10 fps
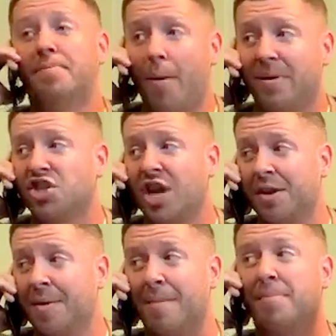Bydd pobl yn
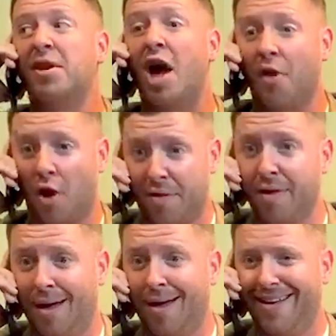siarad am hyn am blynyddoedd.
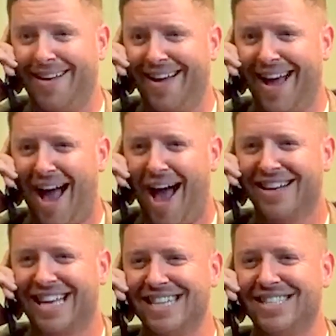
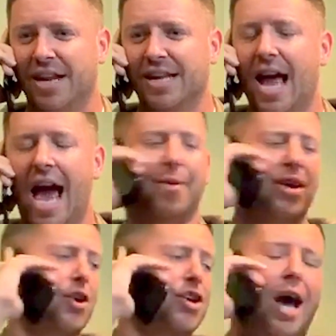Okay, darling.
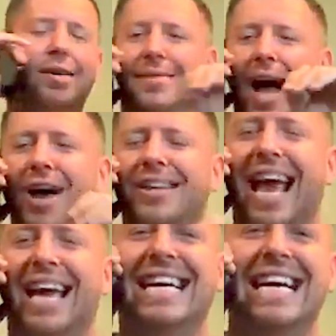Anyway, gotta go.
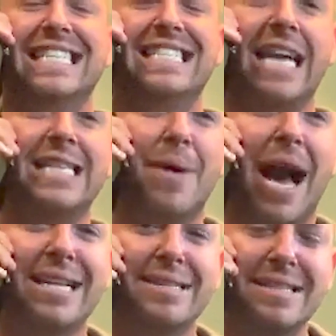Okay. Tatty
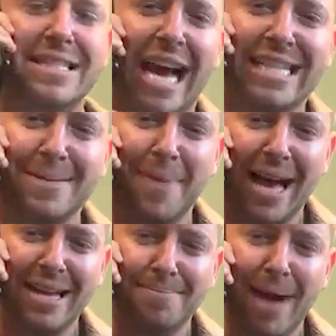bye. Tatty
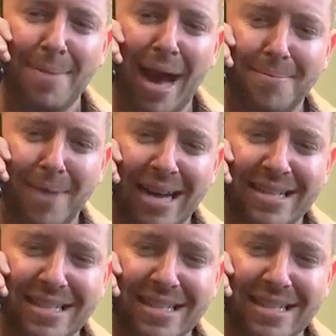bye. Bye.